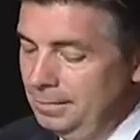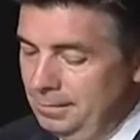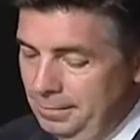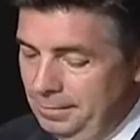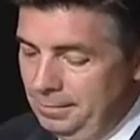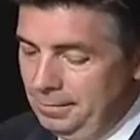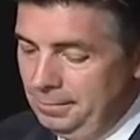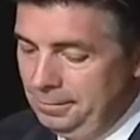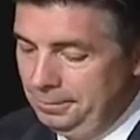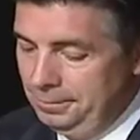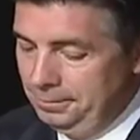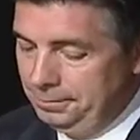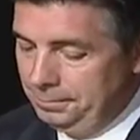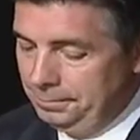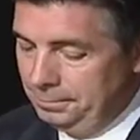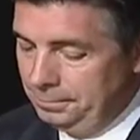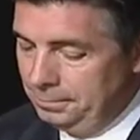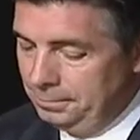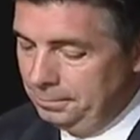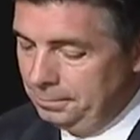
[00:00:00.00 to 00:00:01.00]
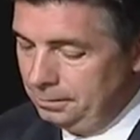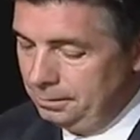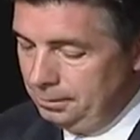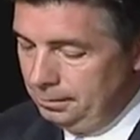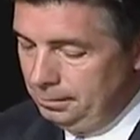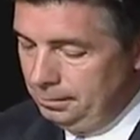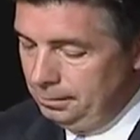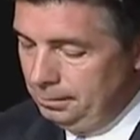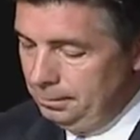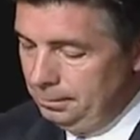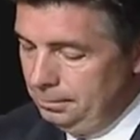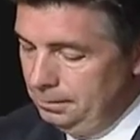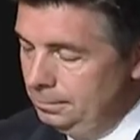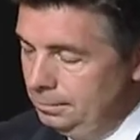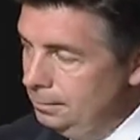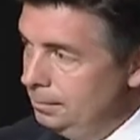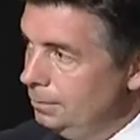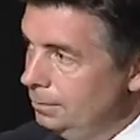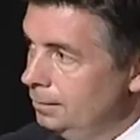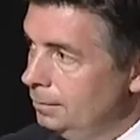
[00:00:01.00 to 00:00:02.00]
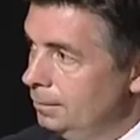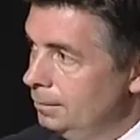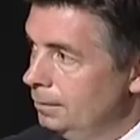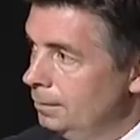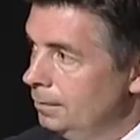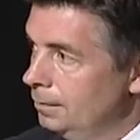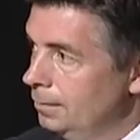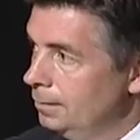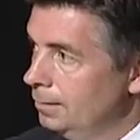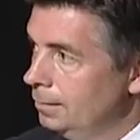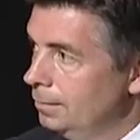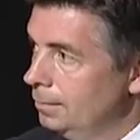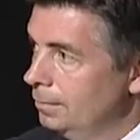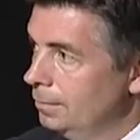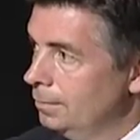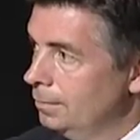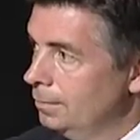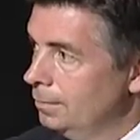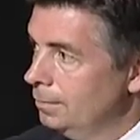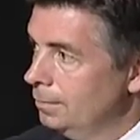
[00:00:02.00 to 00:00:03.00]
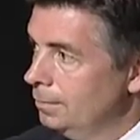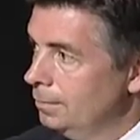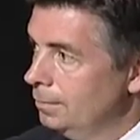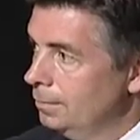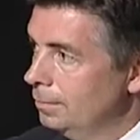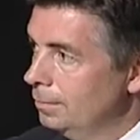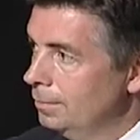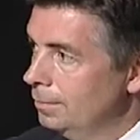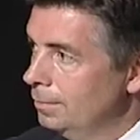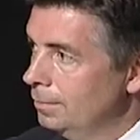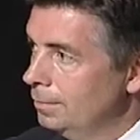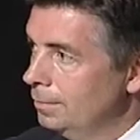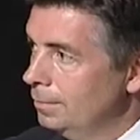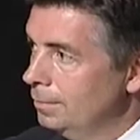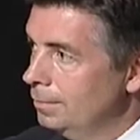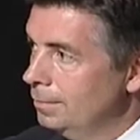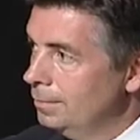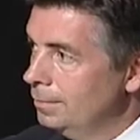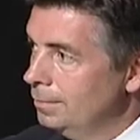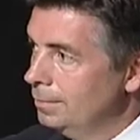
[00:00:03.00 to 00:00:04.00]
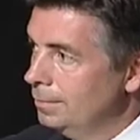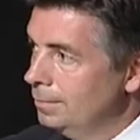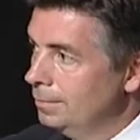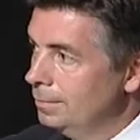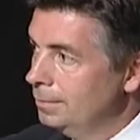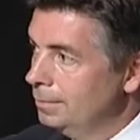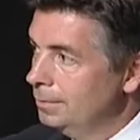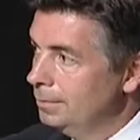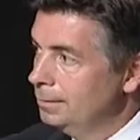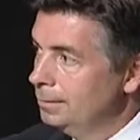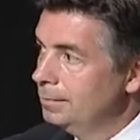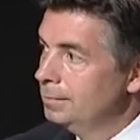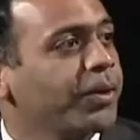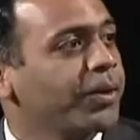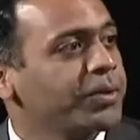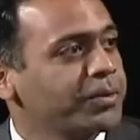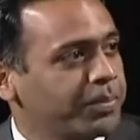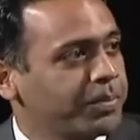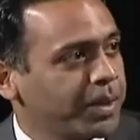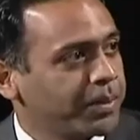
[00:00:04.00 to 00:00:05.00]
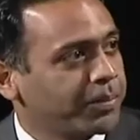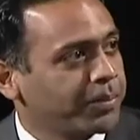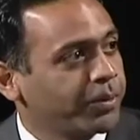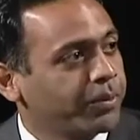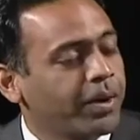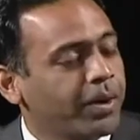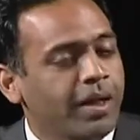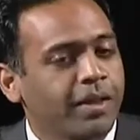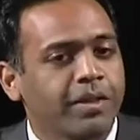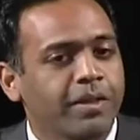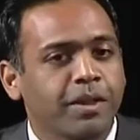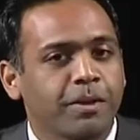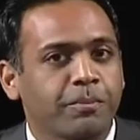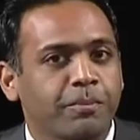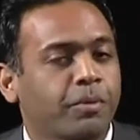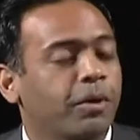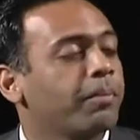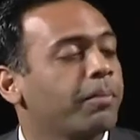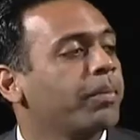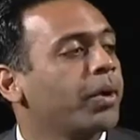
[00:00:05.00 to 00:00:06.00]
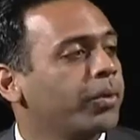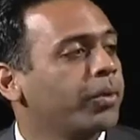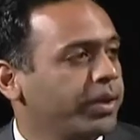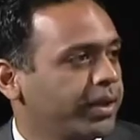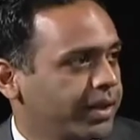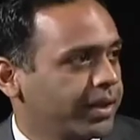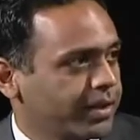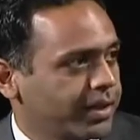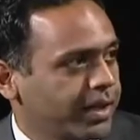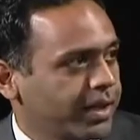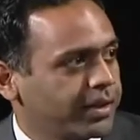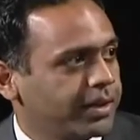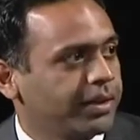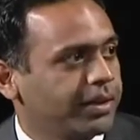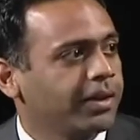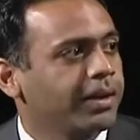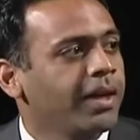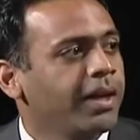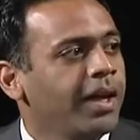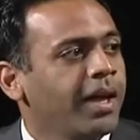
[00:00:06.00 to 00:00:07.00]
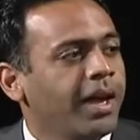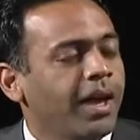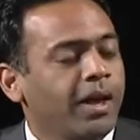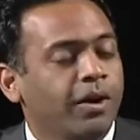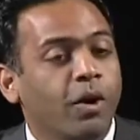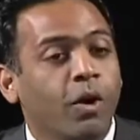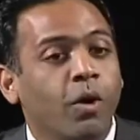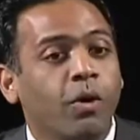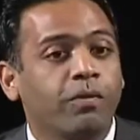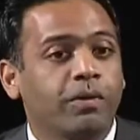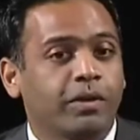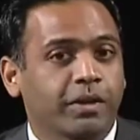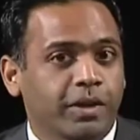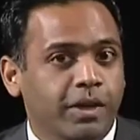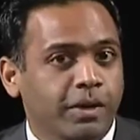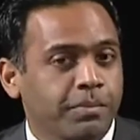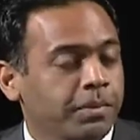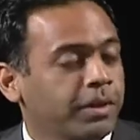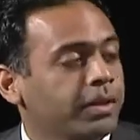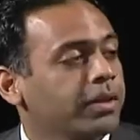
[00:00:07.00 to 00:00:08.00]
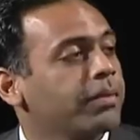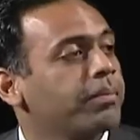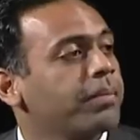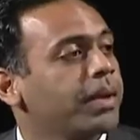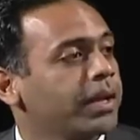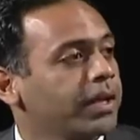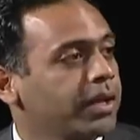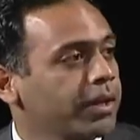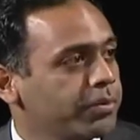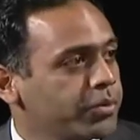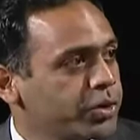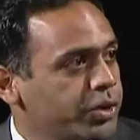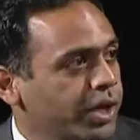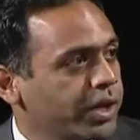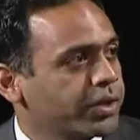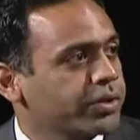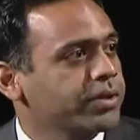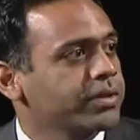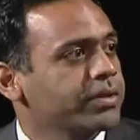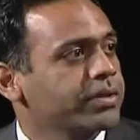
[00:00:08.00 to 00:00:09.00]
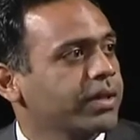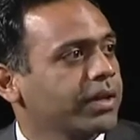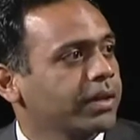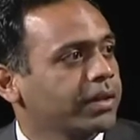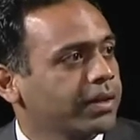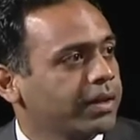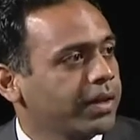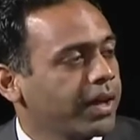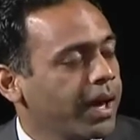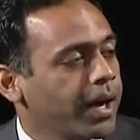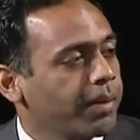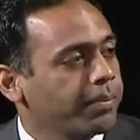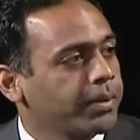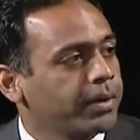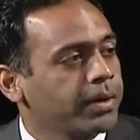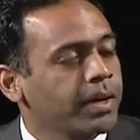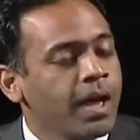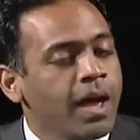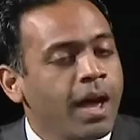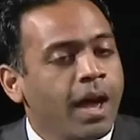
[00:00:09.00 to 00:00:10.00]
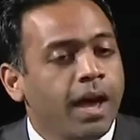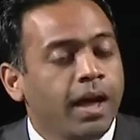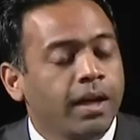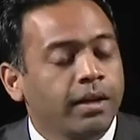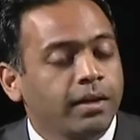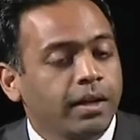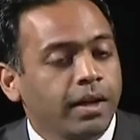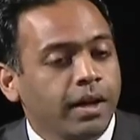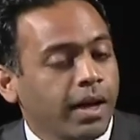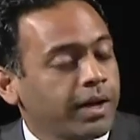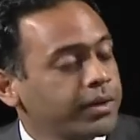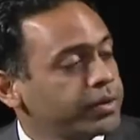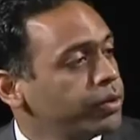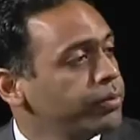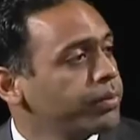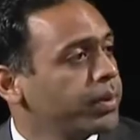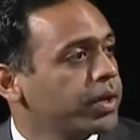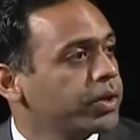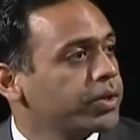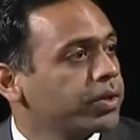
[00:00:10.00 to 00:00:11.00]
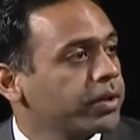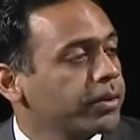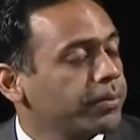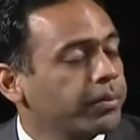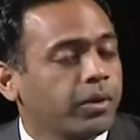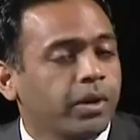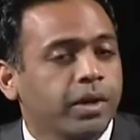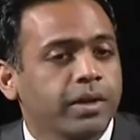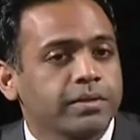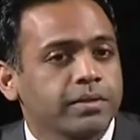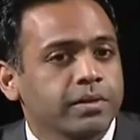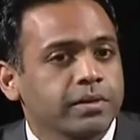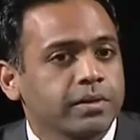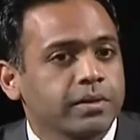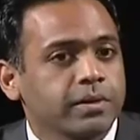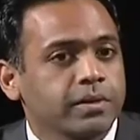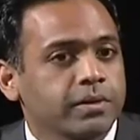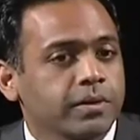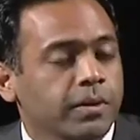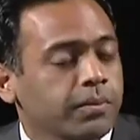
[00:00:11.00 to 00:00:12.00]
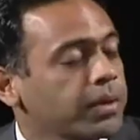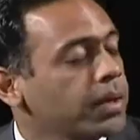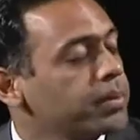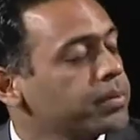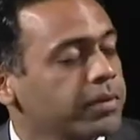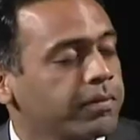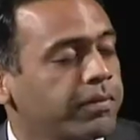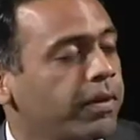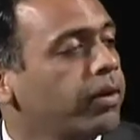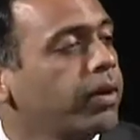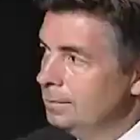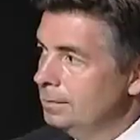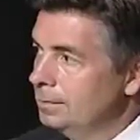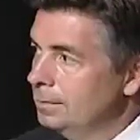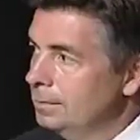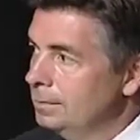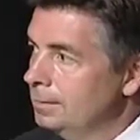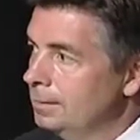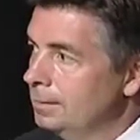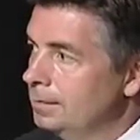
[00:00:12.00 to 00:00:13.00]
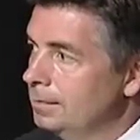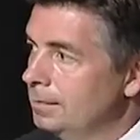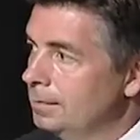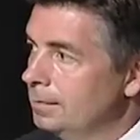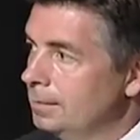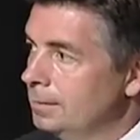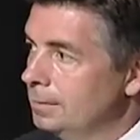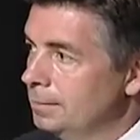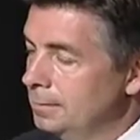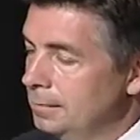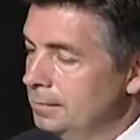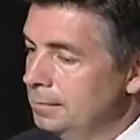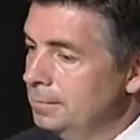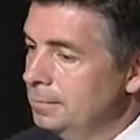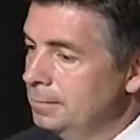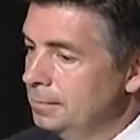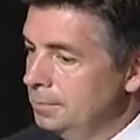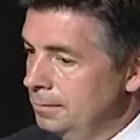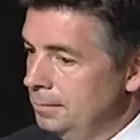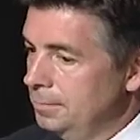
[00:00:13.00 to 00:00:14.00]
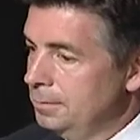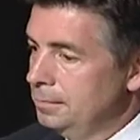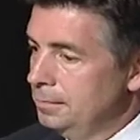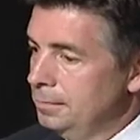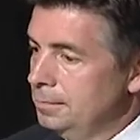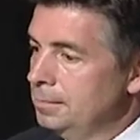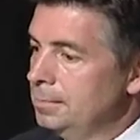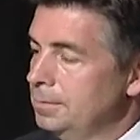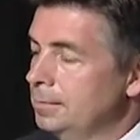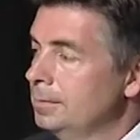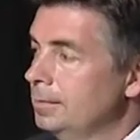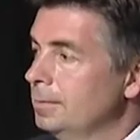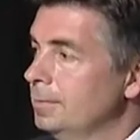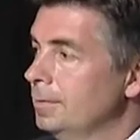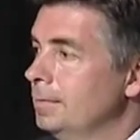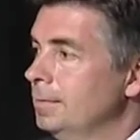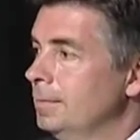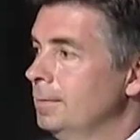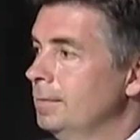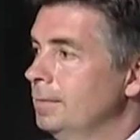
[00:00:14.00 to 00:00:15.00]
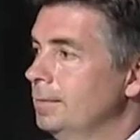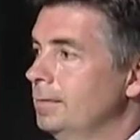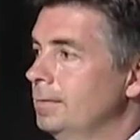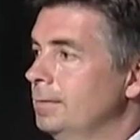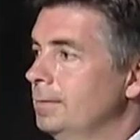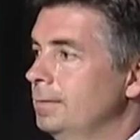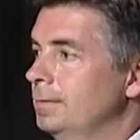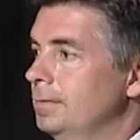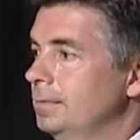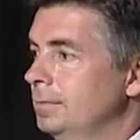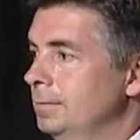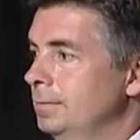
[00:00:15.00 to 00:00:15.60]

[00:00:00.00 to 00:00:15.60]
to that. That uh, saying no in the legislative process, uh, it's a lot easier for those people rather than promoting an idea and overcoming the many objections that can happen. And as you mentioned, the process is sometimes a very healthy one where there's a good idea. Uh, where there's a